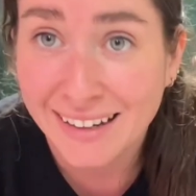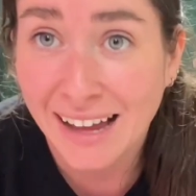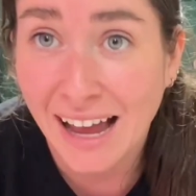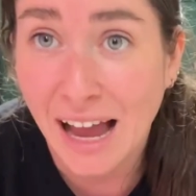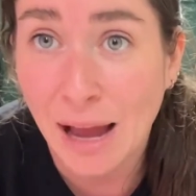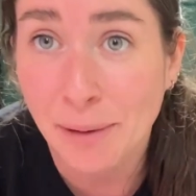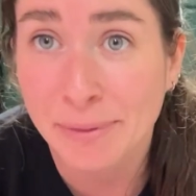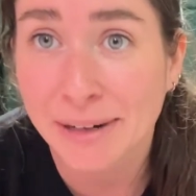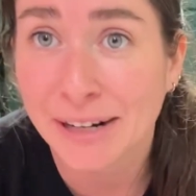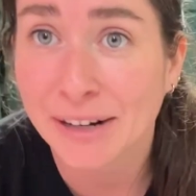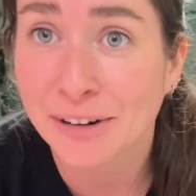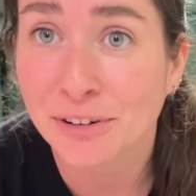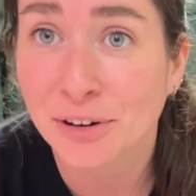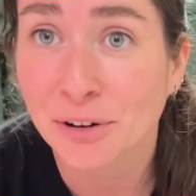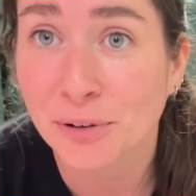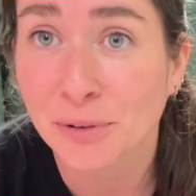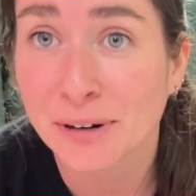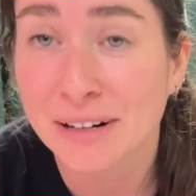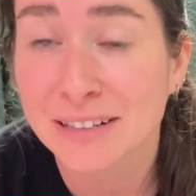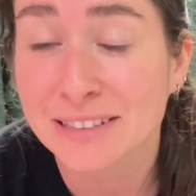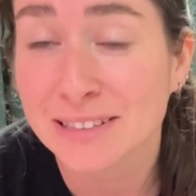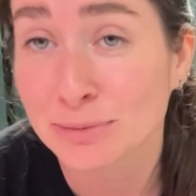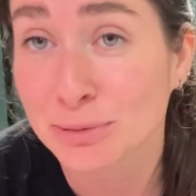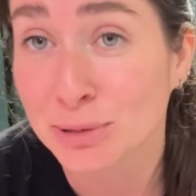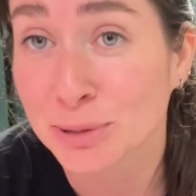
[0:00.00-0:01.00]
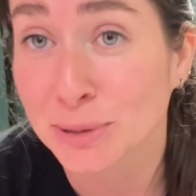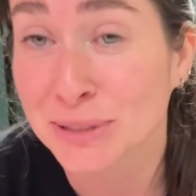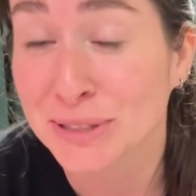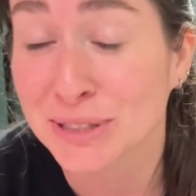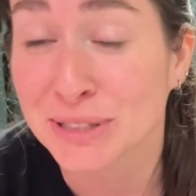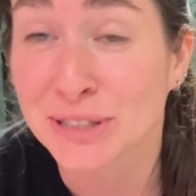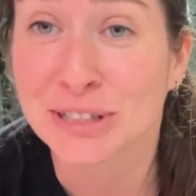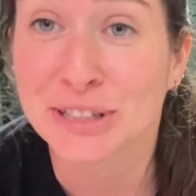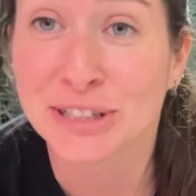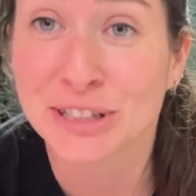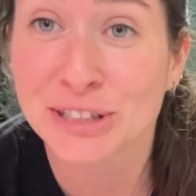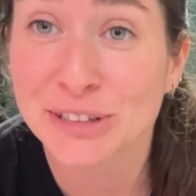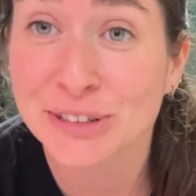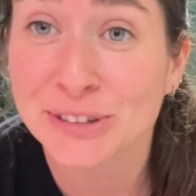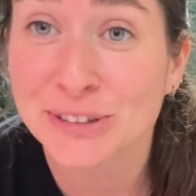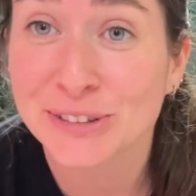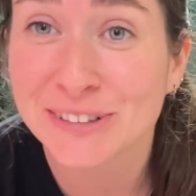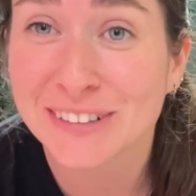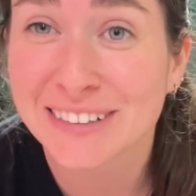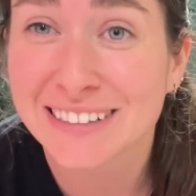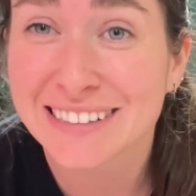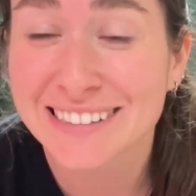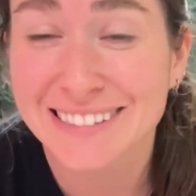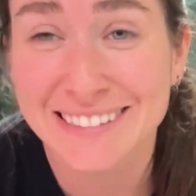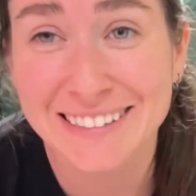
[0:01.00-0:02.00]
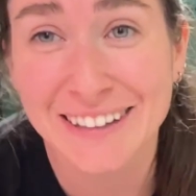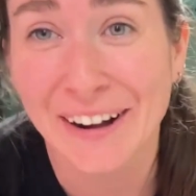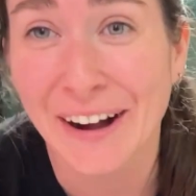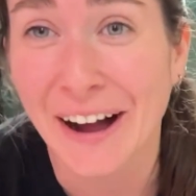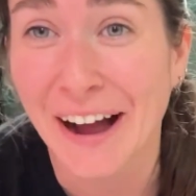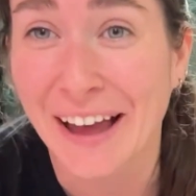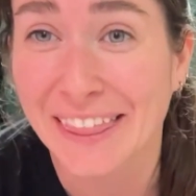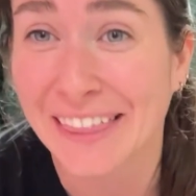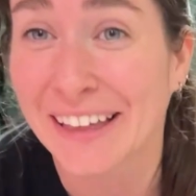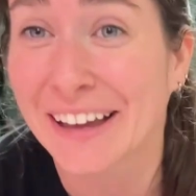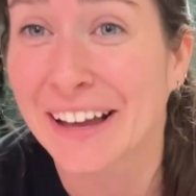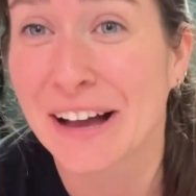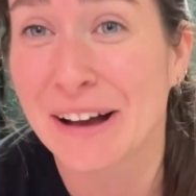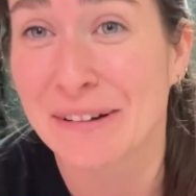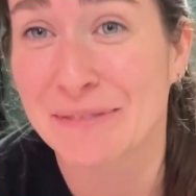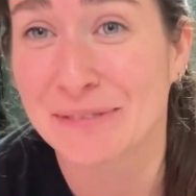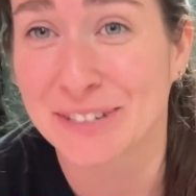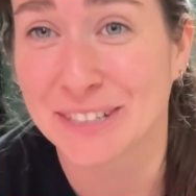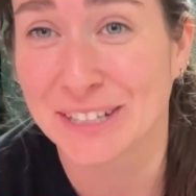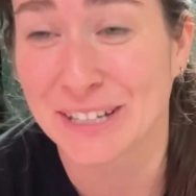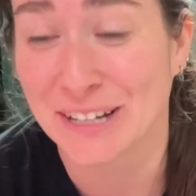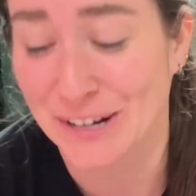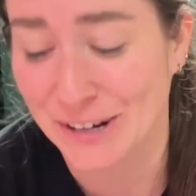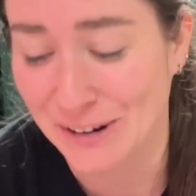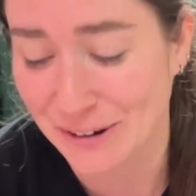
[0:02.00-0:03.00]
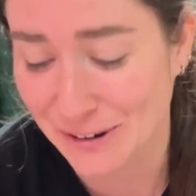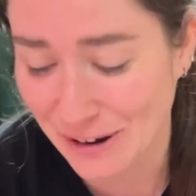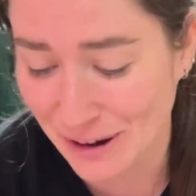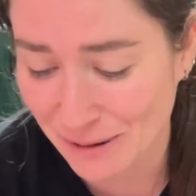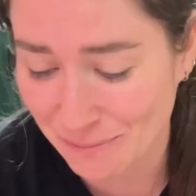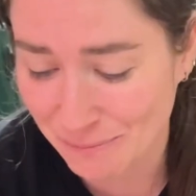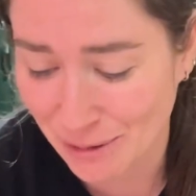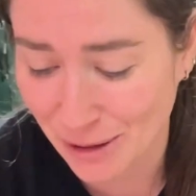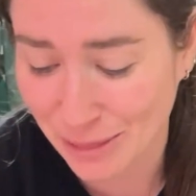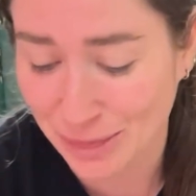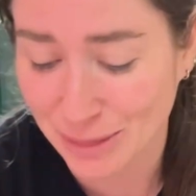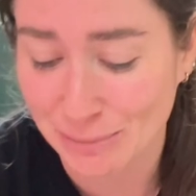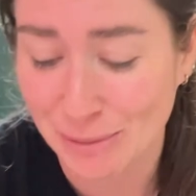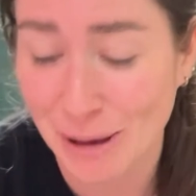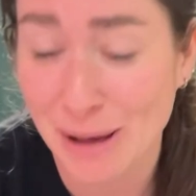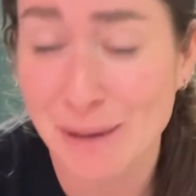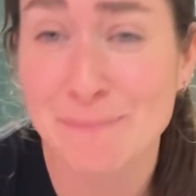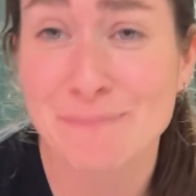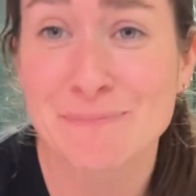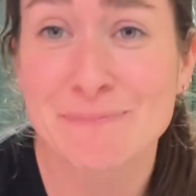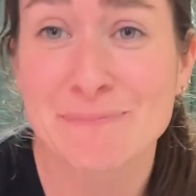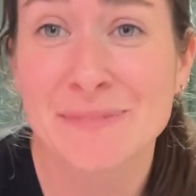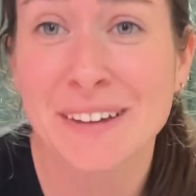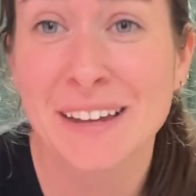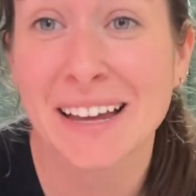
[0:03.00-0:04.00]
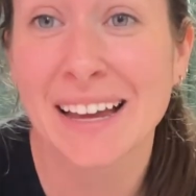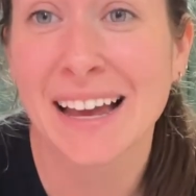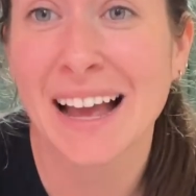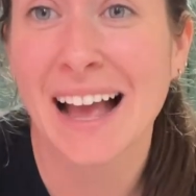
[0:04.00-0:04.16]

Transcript: I mean, I don't know what else I'm supposed to do. So I think I'm just gonna go ahead and pot them up.